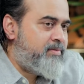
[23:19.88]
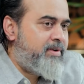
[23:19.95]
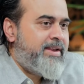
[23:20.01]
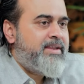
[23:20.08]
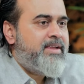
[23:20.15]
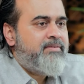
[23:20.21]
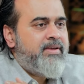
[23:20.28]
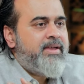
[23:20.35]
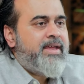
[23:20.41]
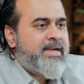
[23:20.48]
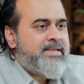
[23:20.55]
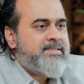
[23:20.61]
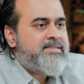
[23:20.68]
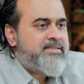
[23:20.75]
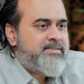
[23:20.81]
Even while
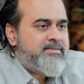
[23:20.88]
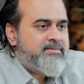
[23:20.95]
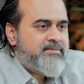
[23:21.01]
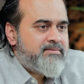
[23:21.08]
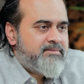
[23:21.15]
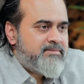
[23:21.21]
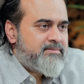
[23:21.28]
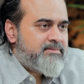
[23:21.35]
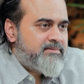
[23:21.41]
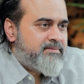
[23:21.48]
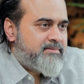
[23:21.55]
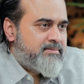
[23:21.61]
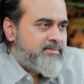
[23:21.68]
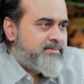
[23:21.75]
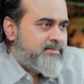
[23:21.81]
giving an answer.
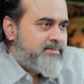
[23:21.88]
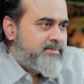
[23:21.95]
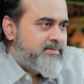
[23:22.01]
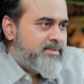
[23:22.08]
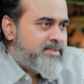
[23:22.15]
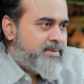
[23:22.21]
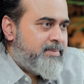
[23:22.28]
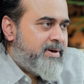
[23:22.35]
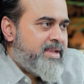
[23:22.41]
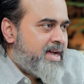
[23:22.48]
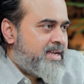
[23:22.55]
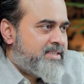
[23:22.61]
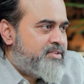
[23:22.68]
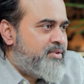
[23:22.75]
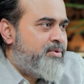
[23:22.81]
Somebody